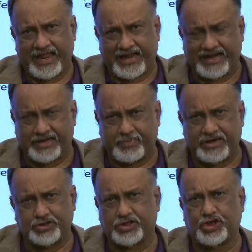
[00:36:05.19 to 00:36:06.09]
it
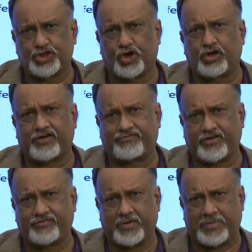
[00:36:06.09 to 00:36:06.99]
depends on the geography
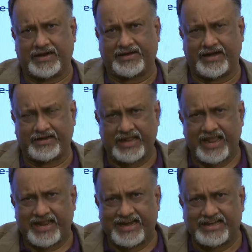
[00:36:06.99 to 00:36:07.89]
of the market,
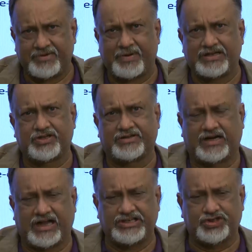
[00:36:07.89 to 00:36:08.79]
it depends on the
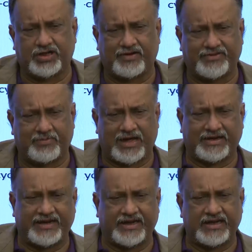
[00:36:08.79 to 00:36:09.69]
culture of the
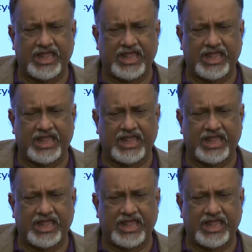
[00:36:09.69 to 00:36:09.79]
market.